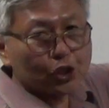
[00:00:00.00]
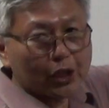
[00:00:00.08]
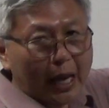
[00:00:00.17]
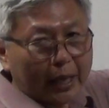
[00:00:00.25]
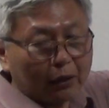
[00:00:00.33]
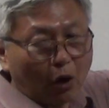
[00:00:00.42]

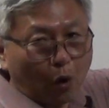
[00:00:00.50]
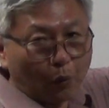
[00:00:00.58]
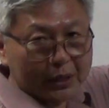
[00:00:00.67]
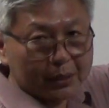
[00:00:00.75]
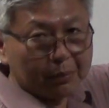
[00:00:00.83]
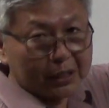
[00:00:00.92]
shunt
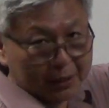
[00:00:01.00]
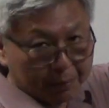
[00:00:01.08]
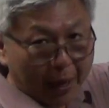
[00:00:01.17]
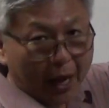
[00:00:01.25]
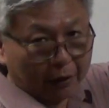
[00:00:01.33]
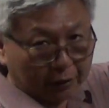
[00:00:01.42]
always means
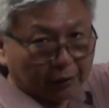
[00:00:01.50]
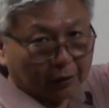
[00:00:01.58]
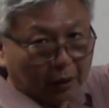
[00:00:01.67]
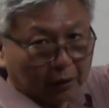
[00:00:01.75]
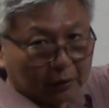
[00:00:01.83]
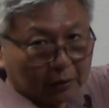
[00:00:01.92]

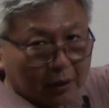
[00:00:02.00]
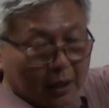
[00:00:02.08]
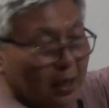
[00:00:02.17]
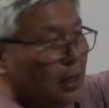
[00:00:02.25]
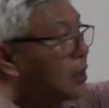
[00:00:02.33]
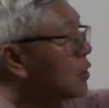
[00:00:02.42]
parallel.
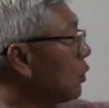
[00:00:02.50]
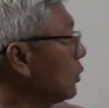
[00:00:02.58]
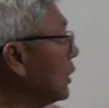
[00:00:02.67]
So